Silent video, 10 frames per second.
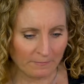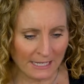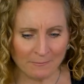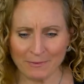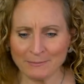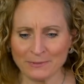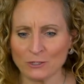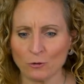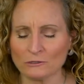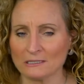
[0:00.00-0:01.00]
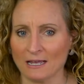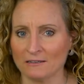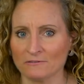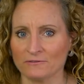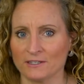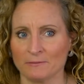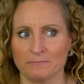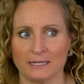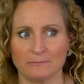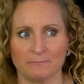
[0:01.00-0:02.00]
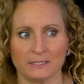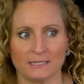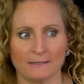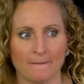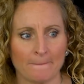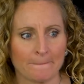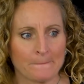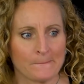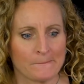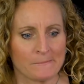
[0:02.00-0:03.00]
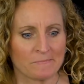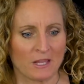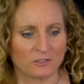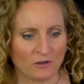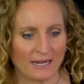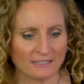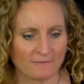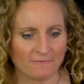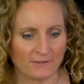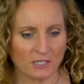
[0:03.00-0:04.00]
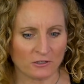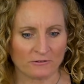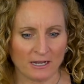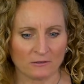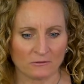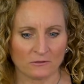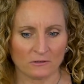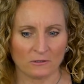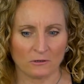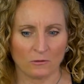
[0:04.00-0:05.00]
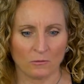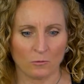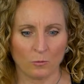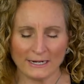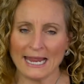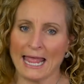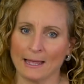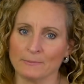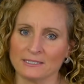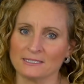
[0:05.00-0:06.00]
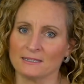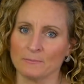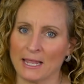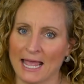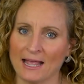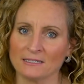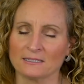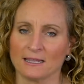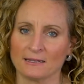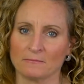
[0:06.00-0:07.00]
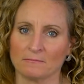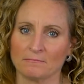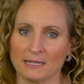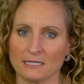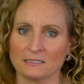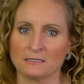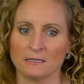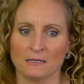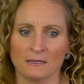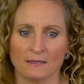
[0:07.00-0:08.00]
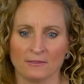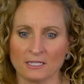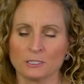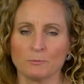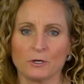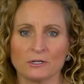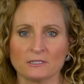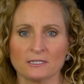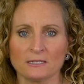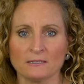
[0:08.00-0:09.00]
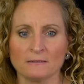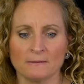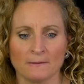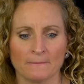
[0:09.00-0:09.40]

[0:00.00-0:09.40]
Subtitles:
It might be an old love, it might be trying to figure out what happened in the past that makes this person